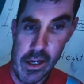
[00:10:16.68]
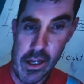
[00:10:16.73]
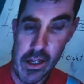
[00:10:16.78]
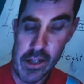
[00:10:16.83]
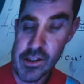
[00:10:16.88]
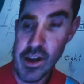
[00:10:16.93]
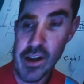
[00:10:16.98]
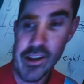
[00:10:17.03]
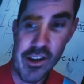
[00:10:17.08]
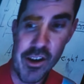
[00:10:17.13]
It's
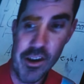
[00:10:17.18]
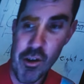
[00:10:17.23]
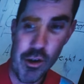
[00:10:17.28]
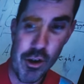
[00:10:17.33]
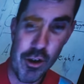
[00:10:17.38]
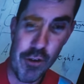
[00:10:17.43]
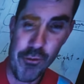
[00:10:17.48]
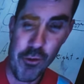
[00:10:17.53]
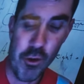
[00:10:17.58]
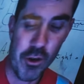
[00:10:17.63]
on the
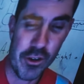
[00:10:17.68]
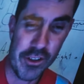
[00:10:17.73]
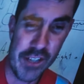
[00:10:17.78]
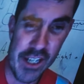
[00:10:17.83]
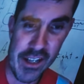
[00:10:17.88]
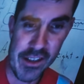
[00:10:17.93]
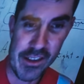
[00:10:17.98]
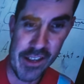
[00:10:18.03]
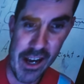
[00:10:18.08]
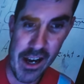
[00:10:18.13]
order of
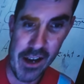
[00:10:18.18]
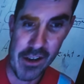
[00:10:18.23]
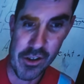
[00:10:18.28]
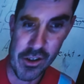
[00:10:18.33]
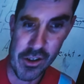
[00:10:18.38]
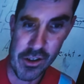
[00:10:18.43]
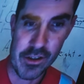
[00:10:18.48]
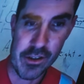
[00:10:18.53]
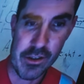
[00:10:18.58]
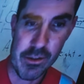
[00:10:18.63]
fourteen
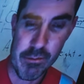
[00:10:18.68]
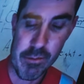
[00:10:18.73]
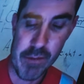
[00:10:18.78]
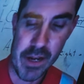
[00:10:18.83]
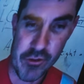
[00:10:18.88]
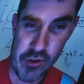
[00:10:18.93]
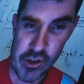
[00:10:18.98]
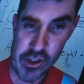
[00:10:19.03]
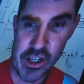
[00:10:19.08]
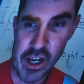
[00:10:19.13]
thousand
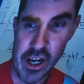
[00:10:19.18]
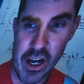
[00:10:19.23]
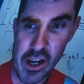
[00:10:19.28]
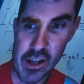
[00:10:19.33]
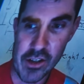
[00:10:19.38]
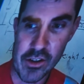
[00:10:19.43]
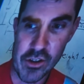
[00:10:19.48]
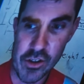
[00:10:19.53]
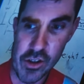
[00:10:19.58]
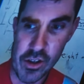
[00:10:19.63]
metric
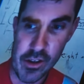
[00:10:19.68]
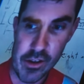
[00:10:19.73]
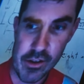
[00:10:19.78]
tons.